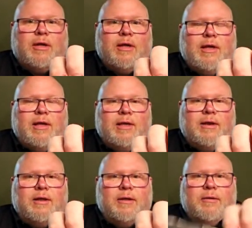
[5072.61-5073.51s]

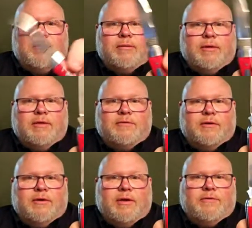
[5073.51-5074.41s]
and it's
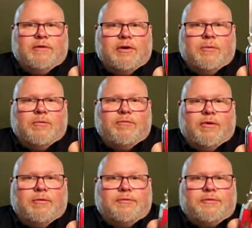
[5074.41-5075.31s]
a good one,
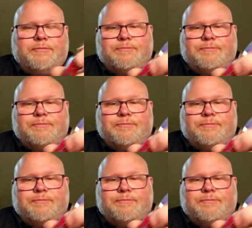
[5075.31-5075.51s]
folks.